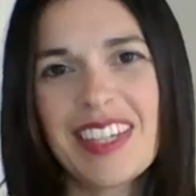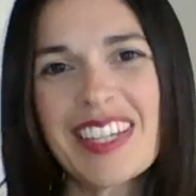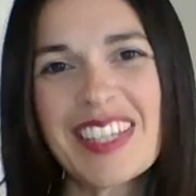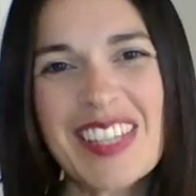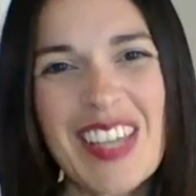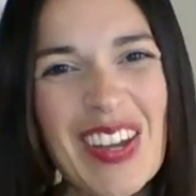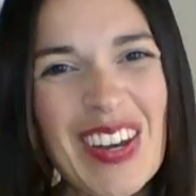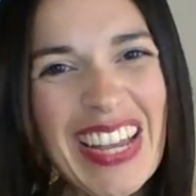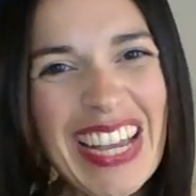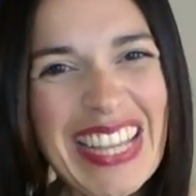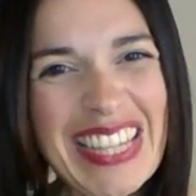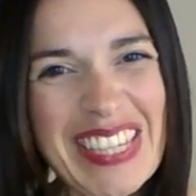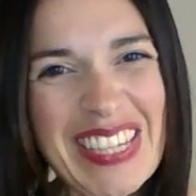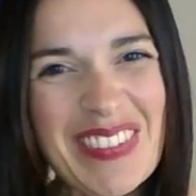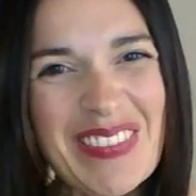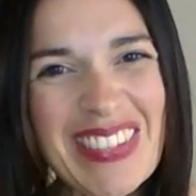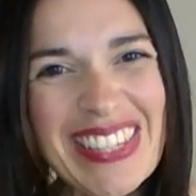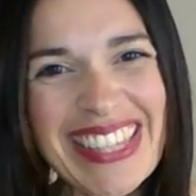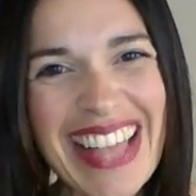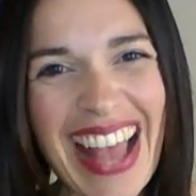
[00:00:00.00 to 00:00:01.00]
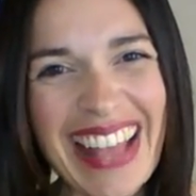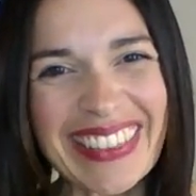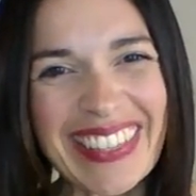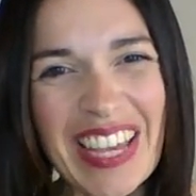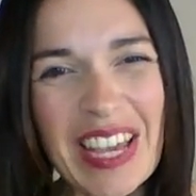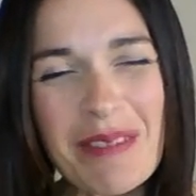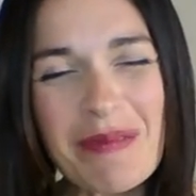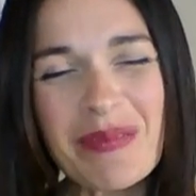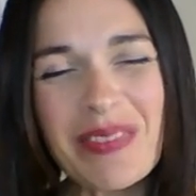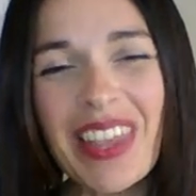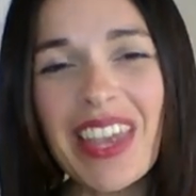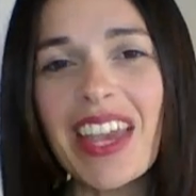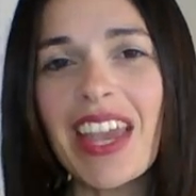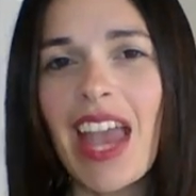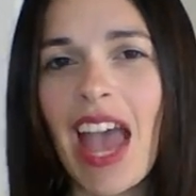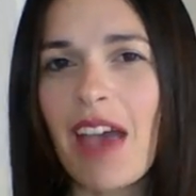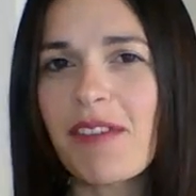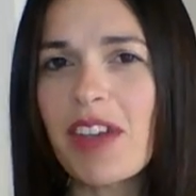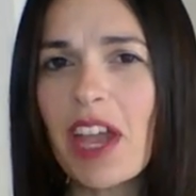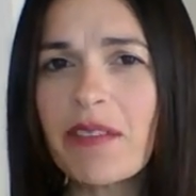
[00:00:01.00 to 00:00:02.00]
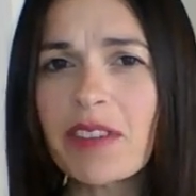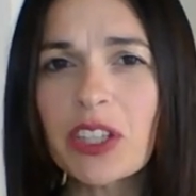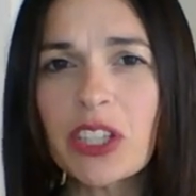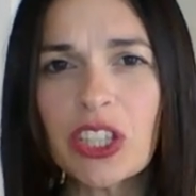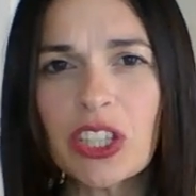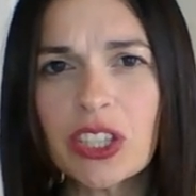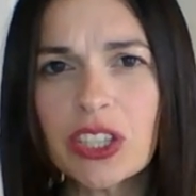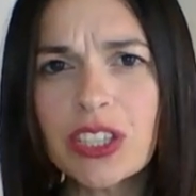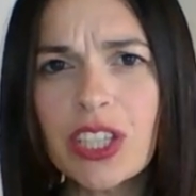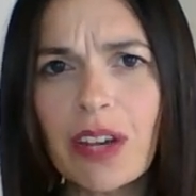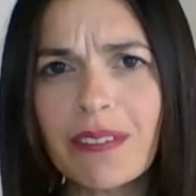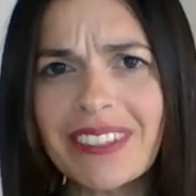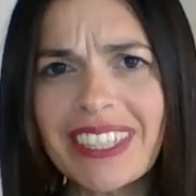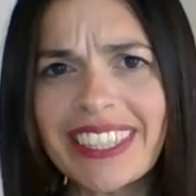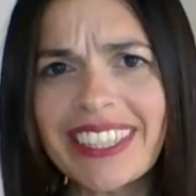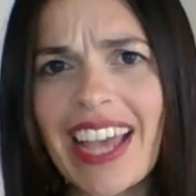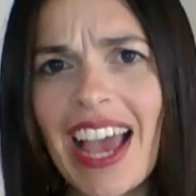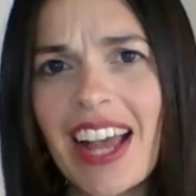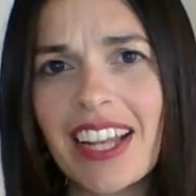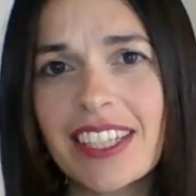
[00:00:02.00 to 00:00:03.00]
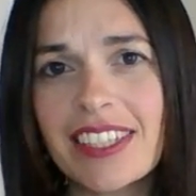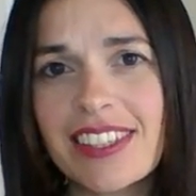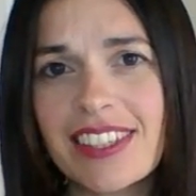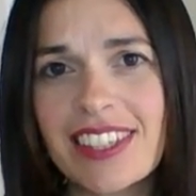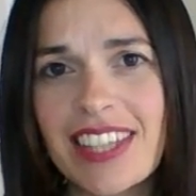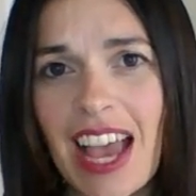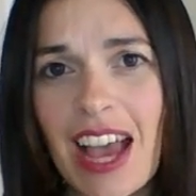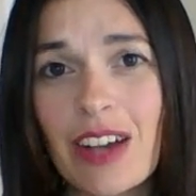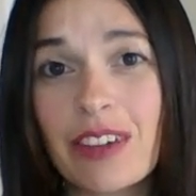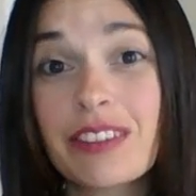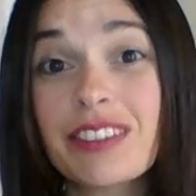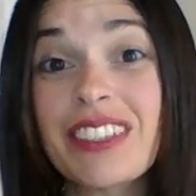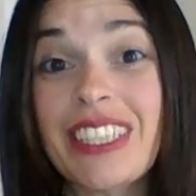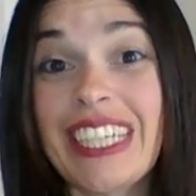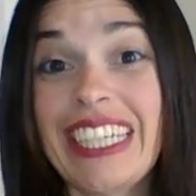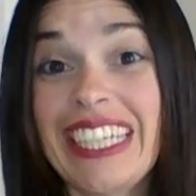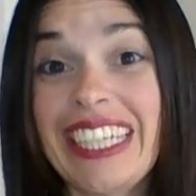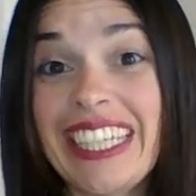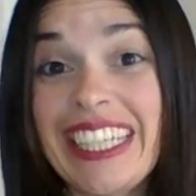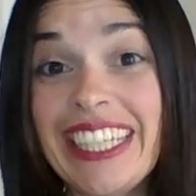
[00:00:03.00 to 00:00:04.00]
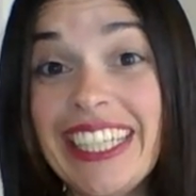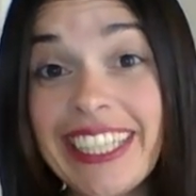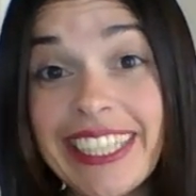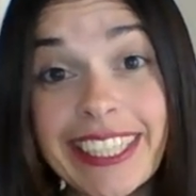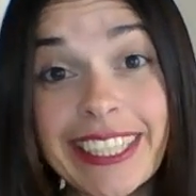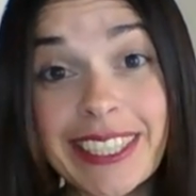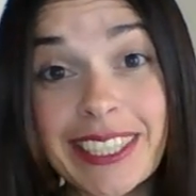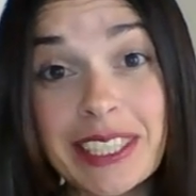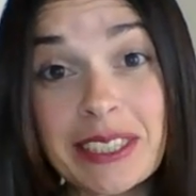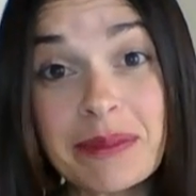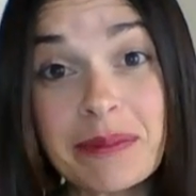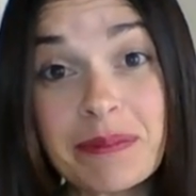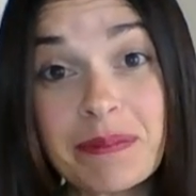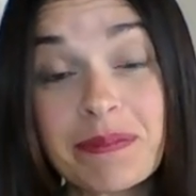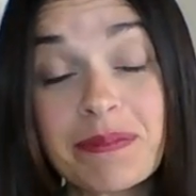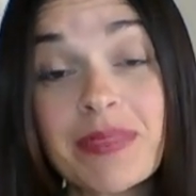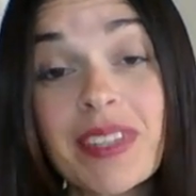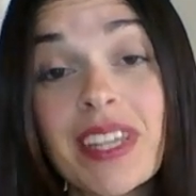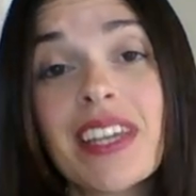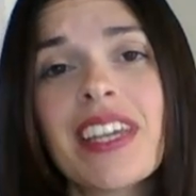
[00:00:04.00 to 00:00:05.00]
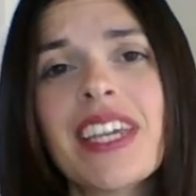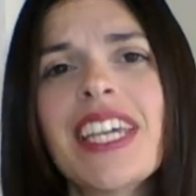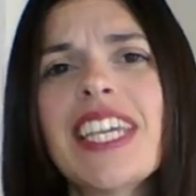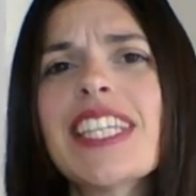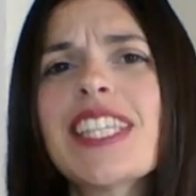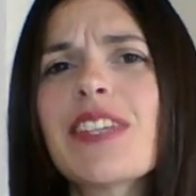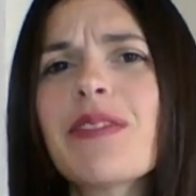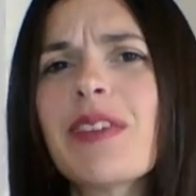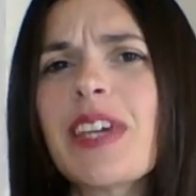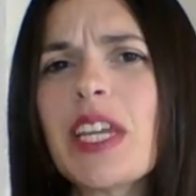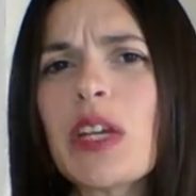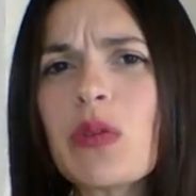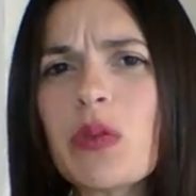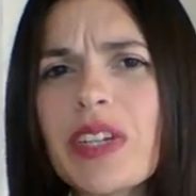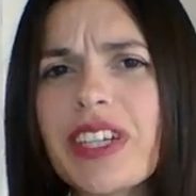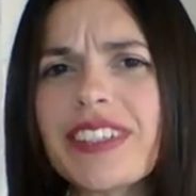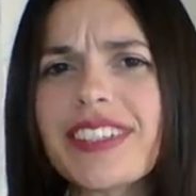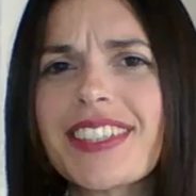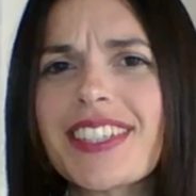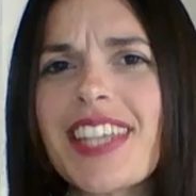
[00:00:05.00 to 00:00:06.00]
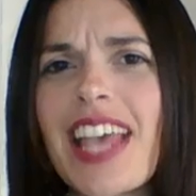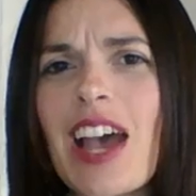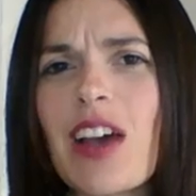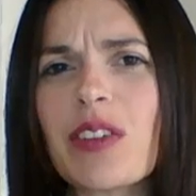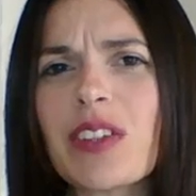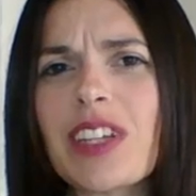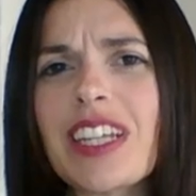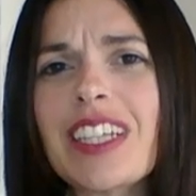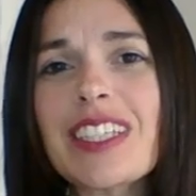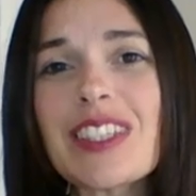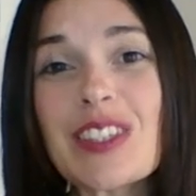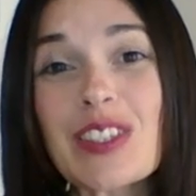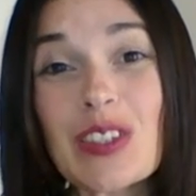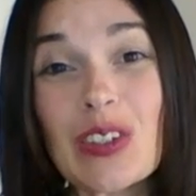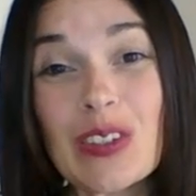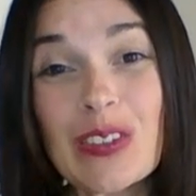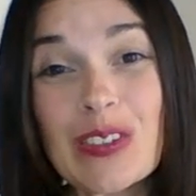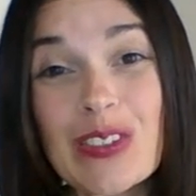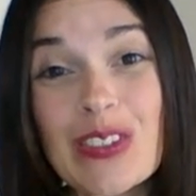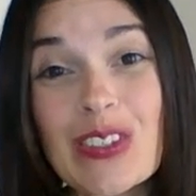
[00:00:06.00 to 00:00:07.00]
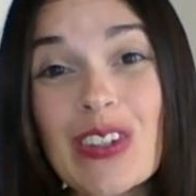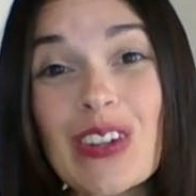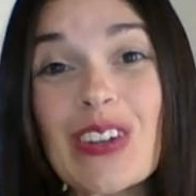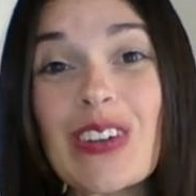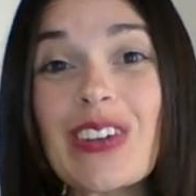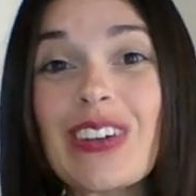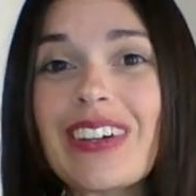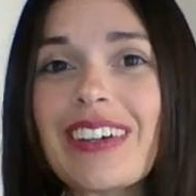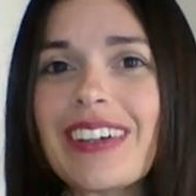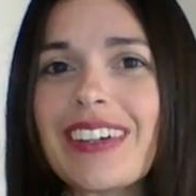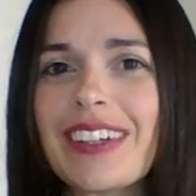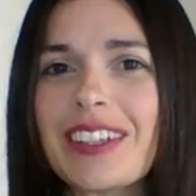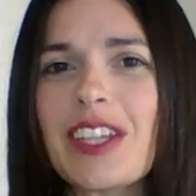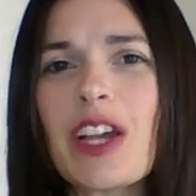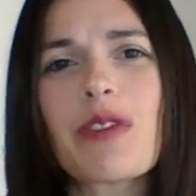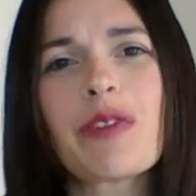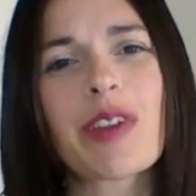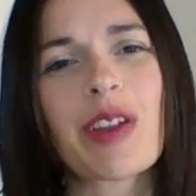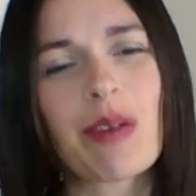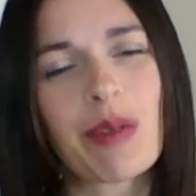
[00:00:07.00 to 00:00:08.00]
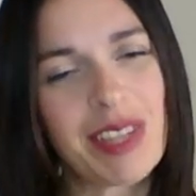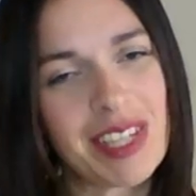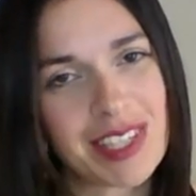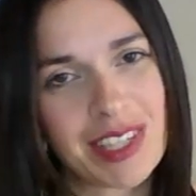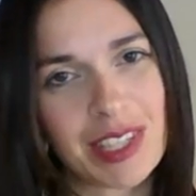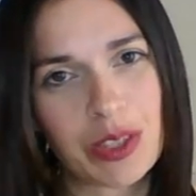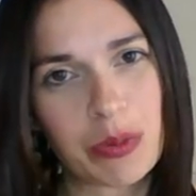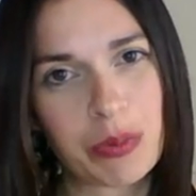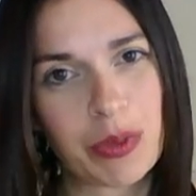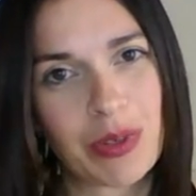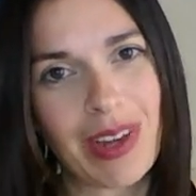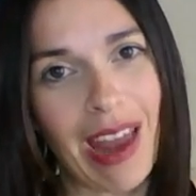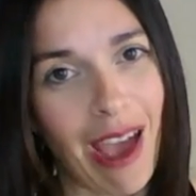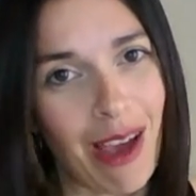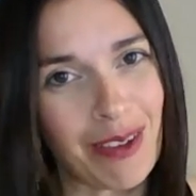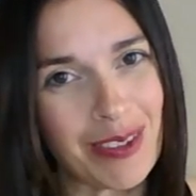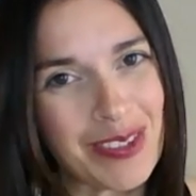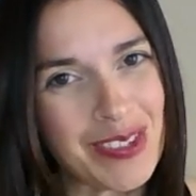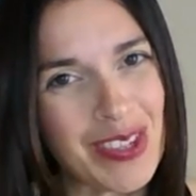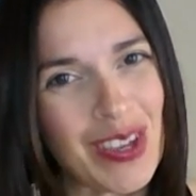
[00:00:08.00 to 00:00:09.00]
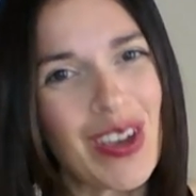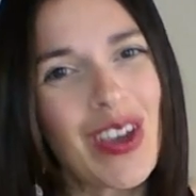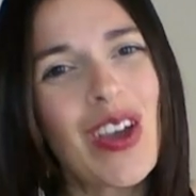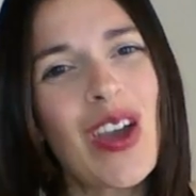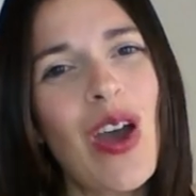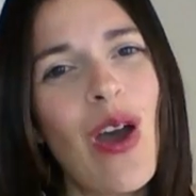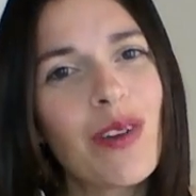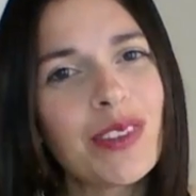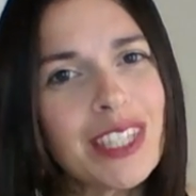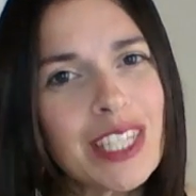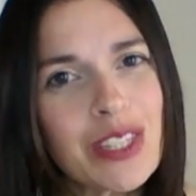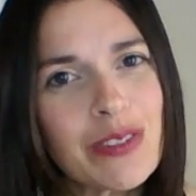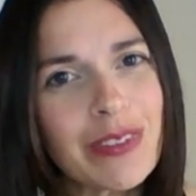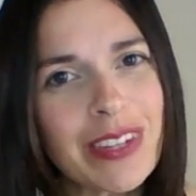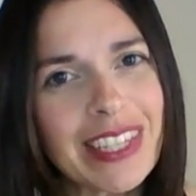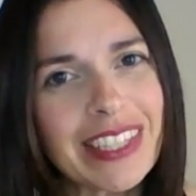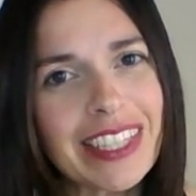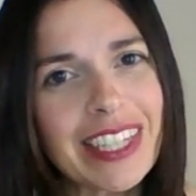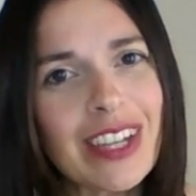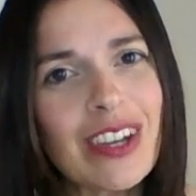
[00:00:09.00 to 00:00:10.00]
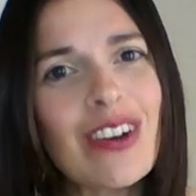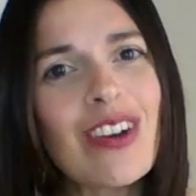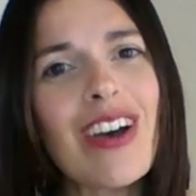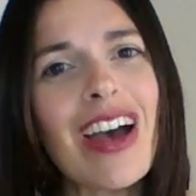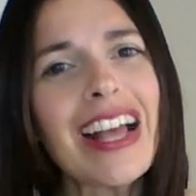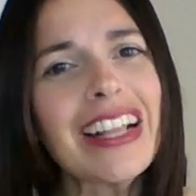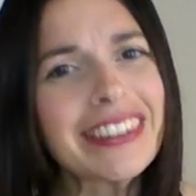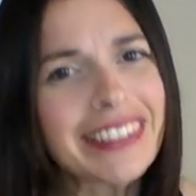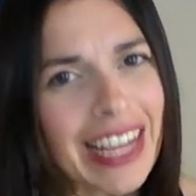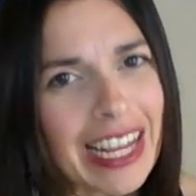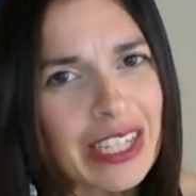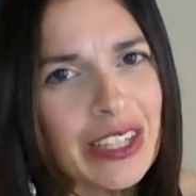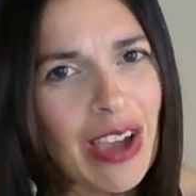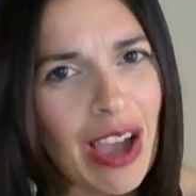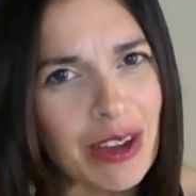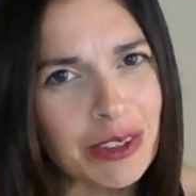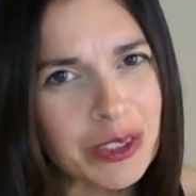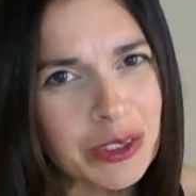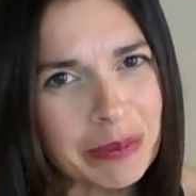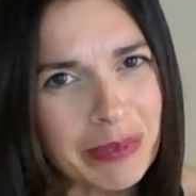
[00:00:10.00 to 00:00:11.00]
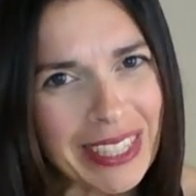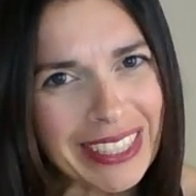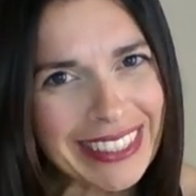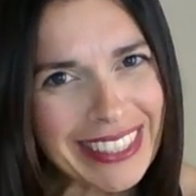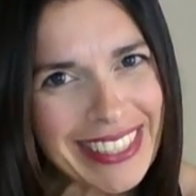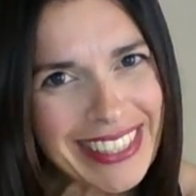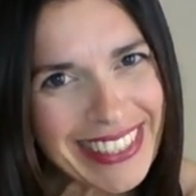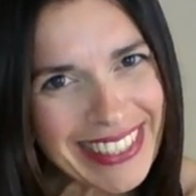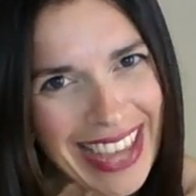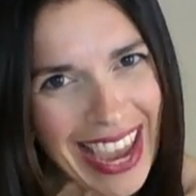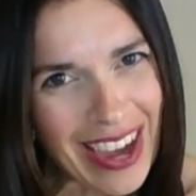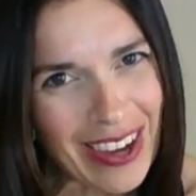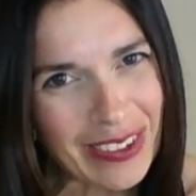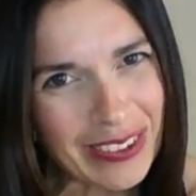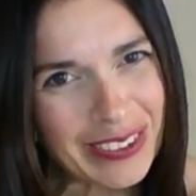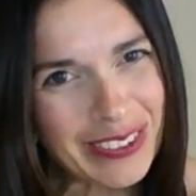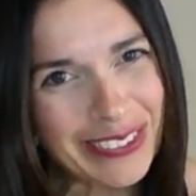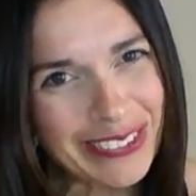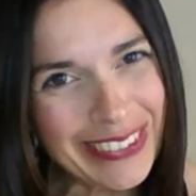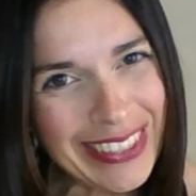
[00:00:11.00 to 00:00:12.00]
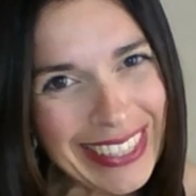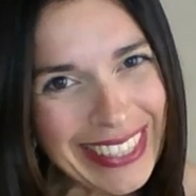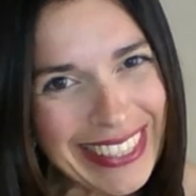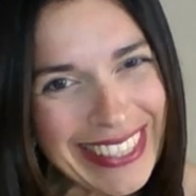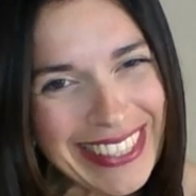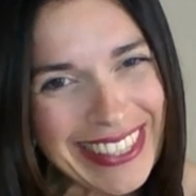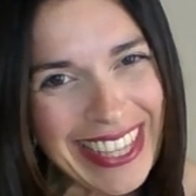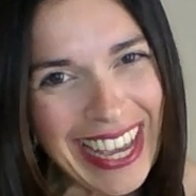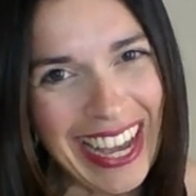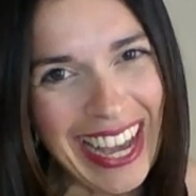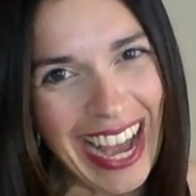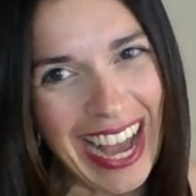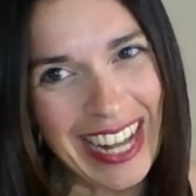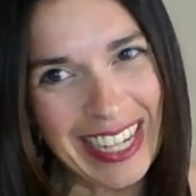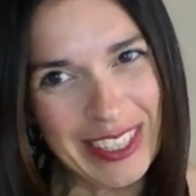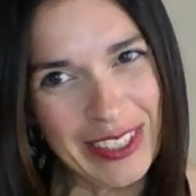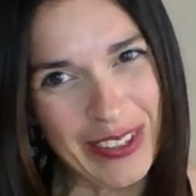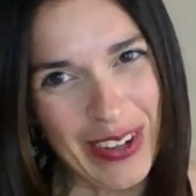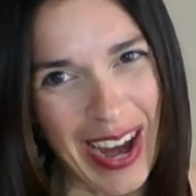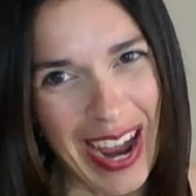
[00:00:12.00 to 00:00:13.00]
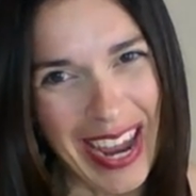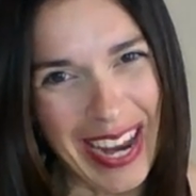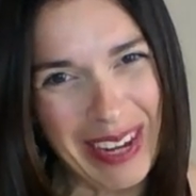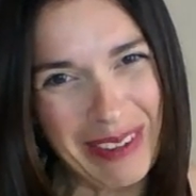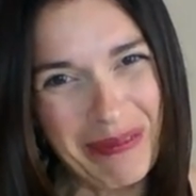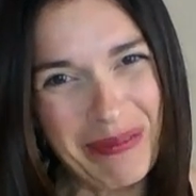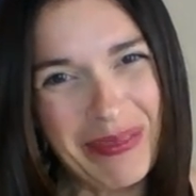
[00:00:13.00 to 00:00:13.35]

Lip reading: Ciao ragazzi, come state? Have you ever heard of the Italian sound Y? It's a very weird sound and it's also not very easy to pronounce. On this video, I'll tell you how to make this sound, or at least I'll try.